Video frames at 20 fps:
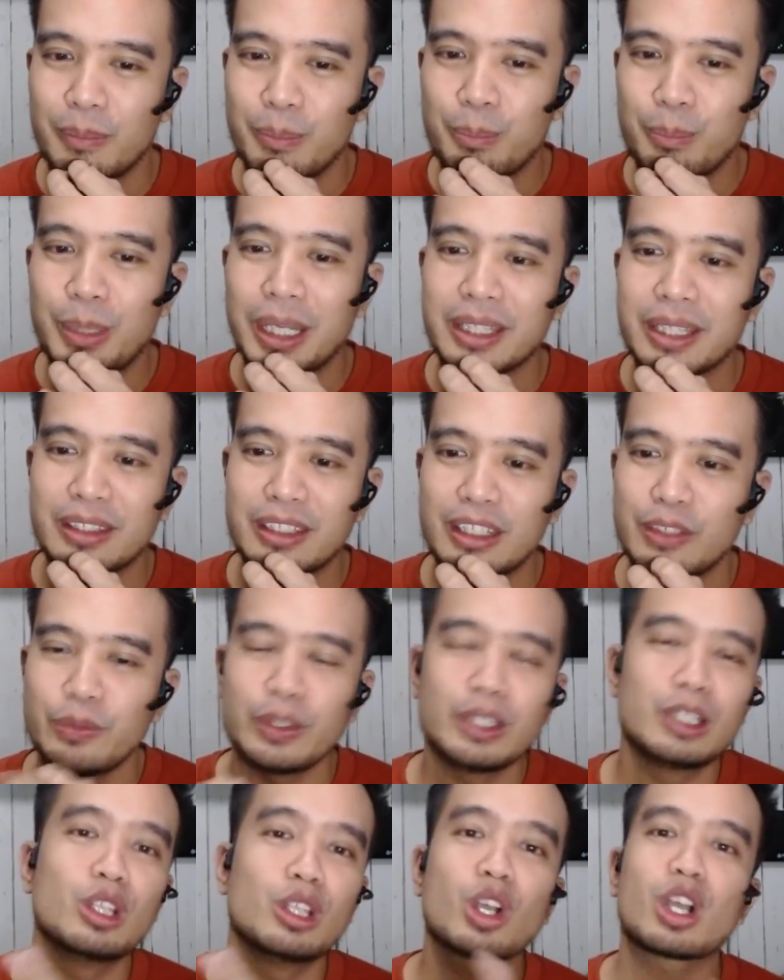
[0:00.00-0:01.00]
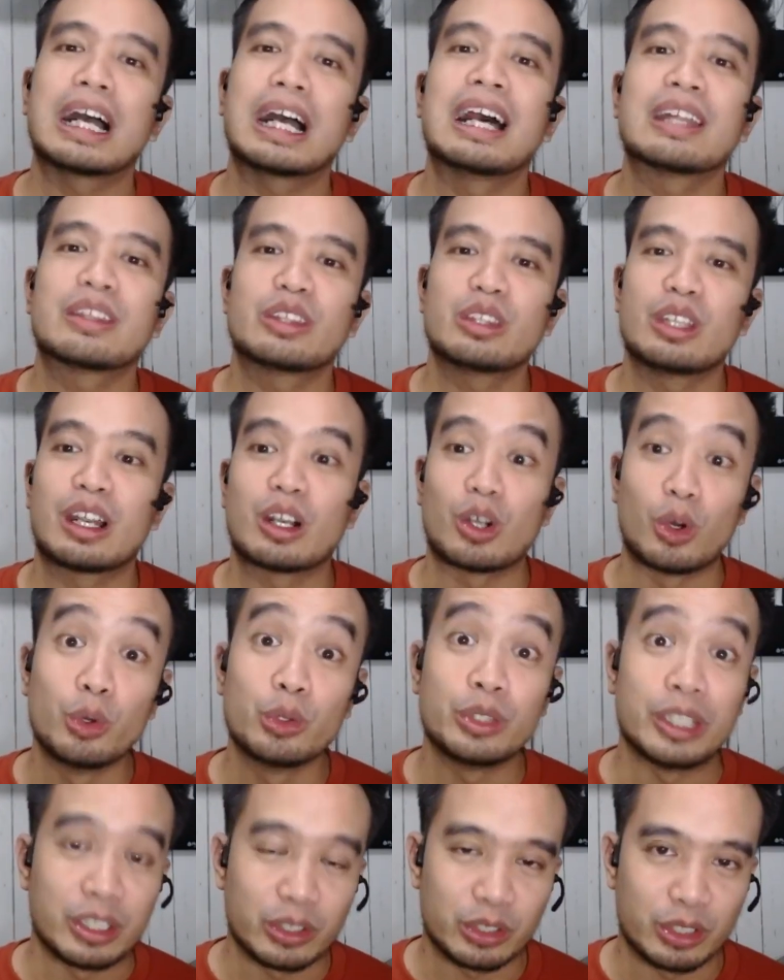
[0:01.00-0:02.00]
But if we look at our
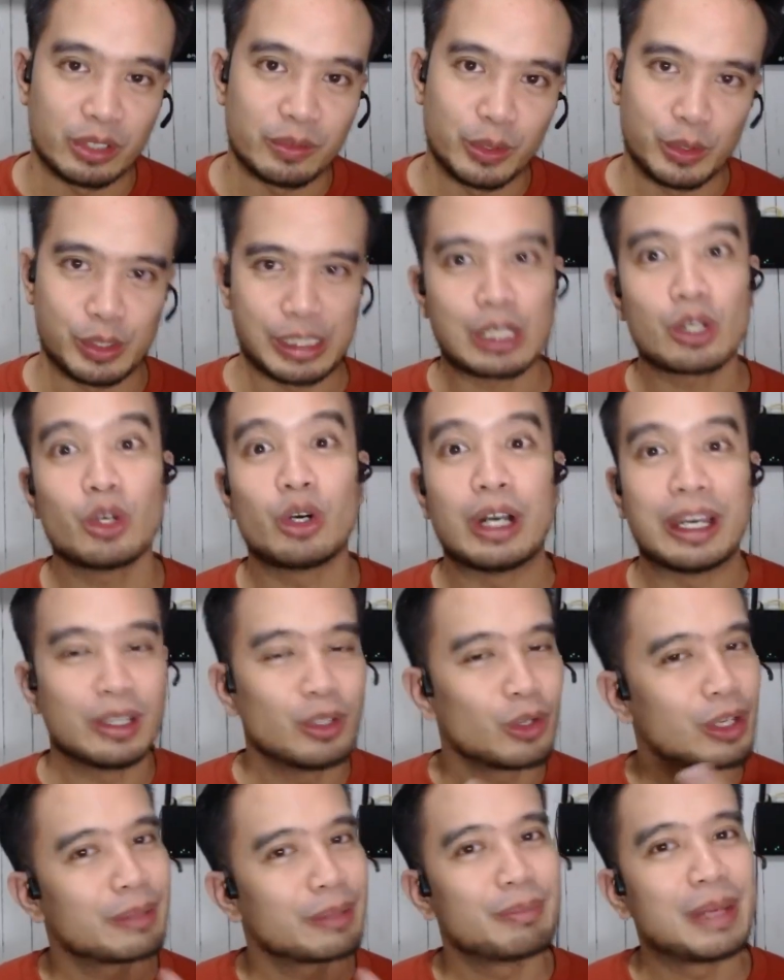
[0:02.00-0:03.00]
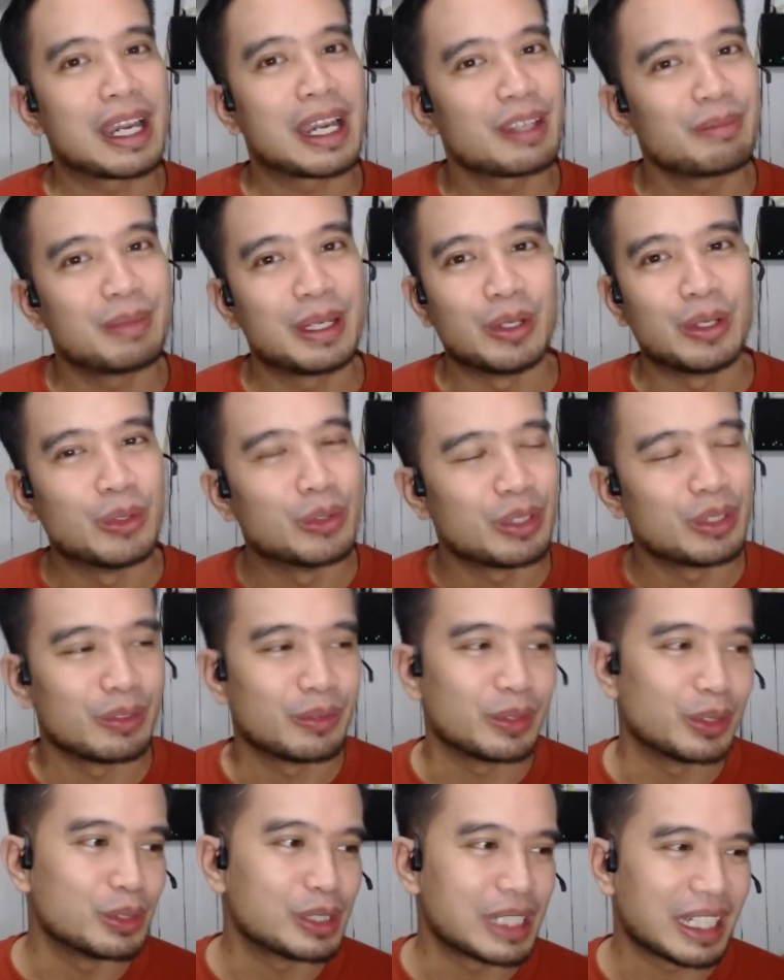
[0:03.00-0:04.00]
own interviews, ako, I look at back at my own
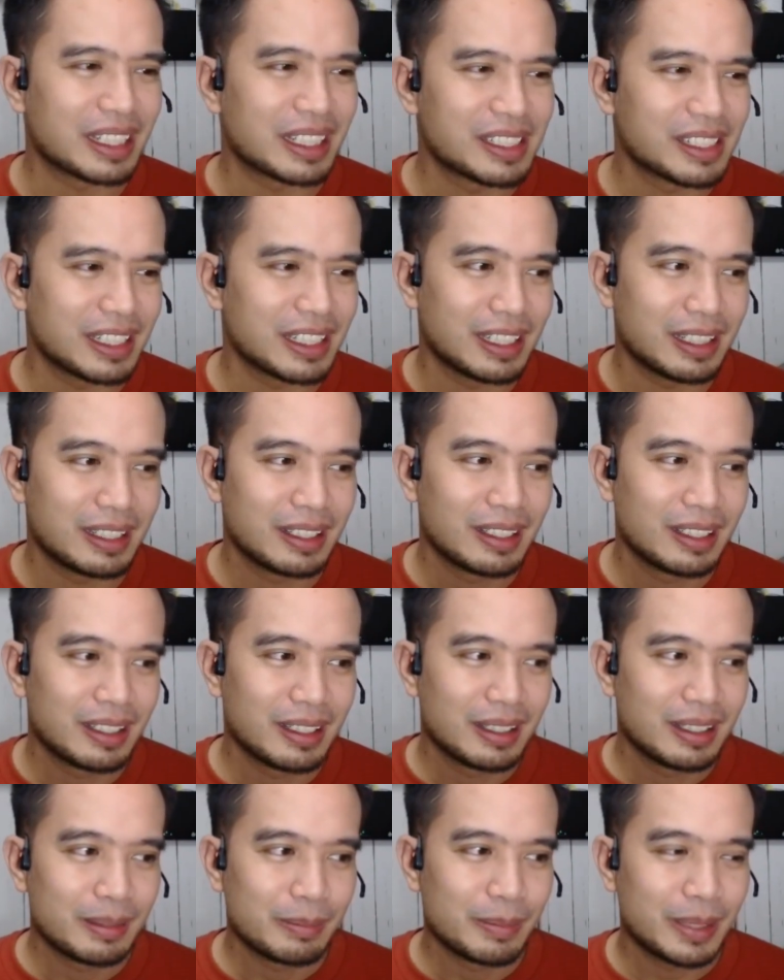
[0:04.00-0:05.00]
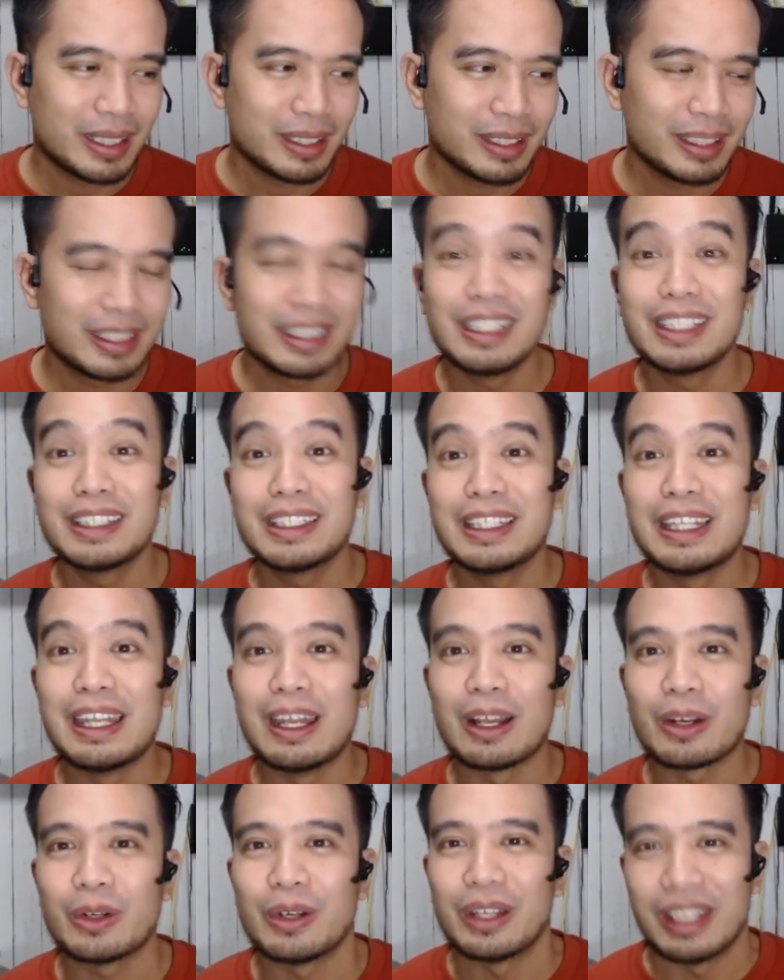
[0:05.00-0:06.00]
interviews, I can say, parang guilty
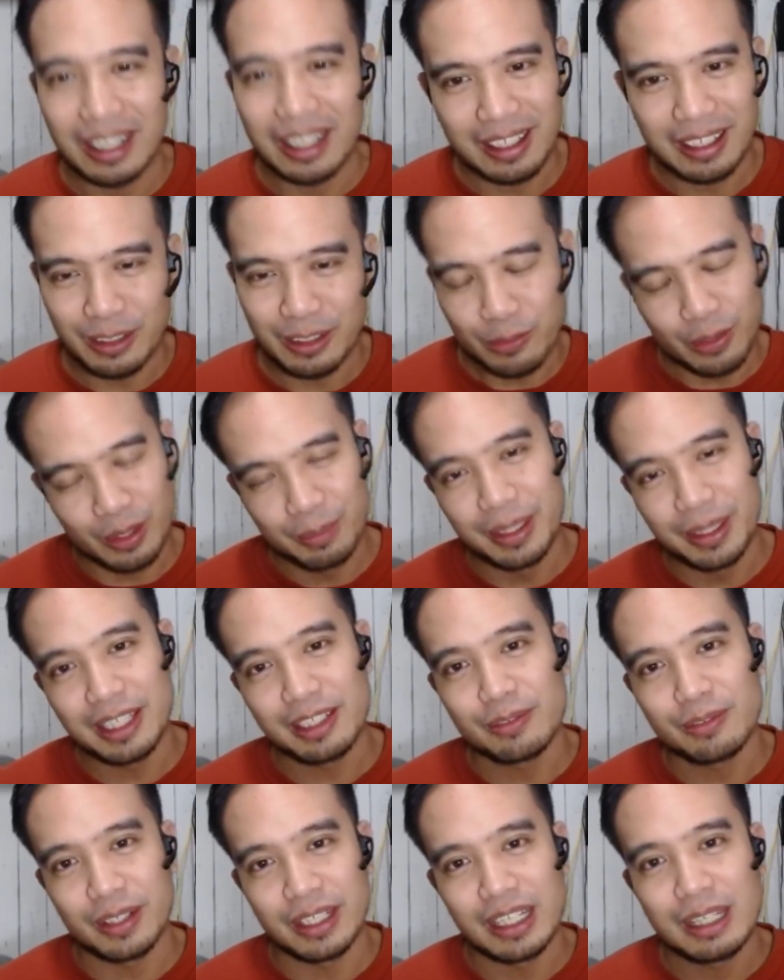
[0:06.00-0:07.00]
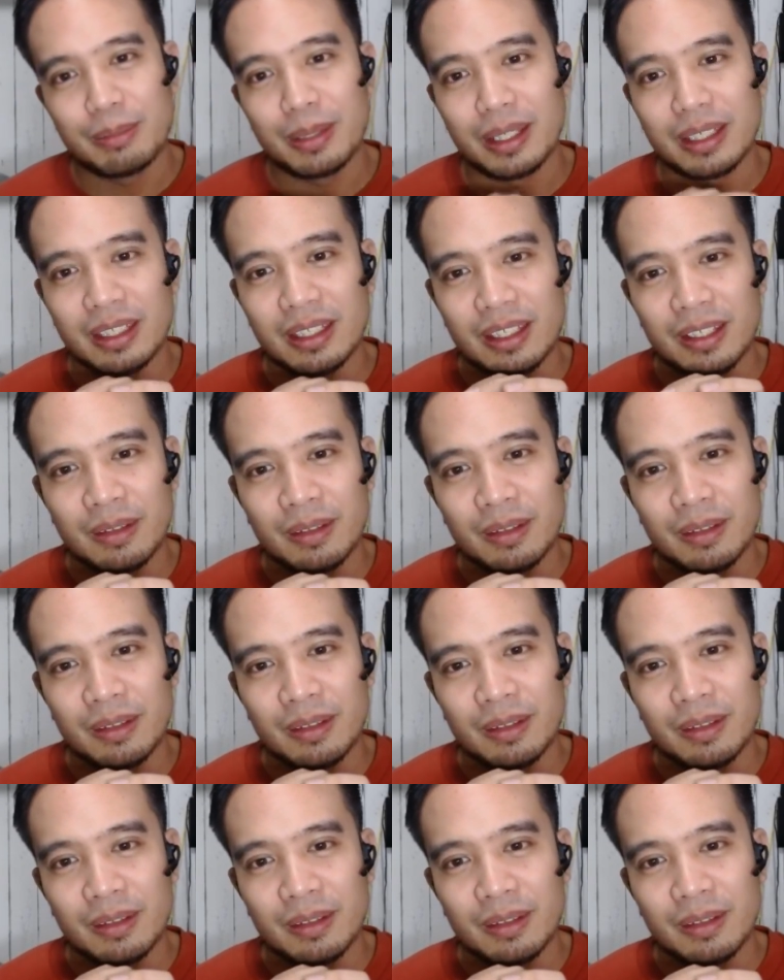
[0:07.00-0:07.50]
din ako. Like, for me, it's funny, but